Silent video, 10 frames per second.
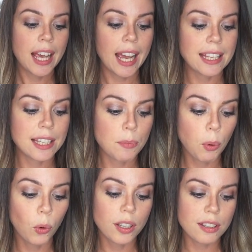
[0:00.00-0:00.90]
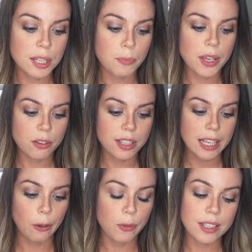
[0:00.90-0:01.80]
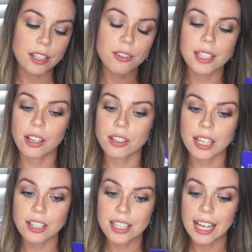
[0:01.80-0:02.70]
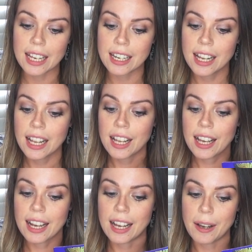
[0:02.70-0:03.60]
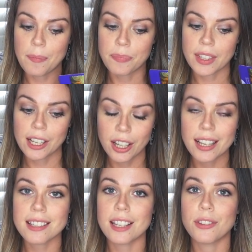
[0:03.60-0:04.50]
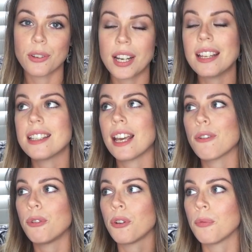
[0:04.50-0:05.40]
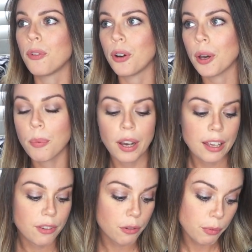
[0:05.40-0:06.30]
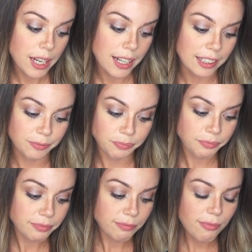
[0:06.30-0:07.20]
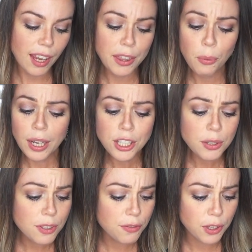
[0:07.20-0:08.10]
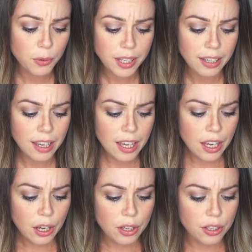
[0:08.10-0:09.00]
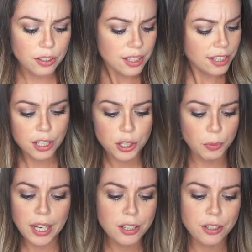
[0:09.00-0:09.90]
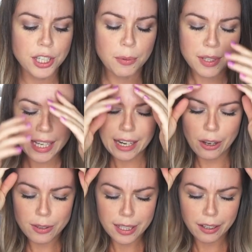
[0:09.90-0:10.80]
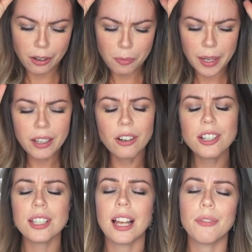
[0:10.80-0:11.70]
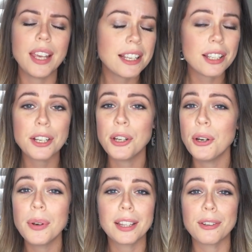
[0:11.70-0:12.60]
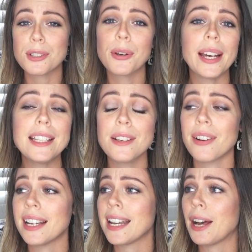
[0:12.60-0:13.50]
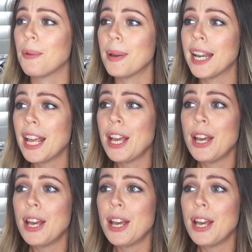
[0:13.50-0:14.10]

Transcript: It's important to be yourself. It's interesting because I just had a client sent her an intake form for her private reading. And the way she was viewing the situation she was at, I was like, oh my gosh, love. Yes, I know it looks crazy right now, but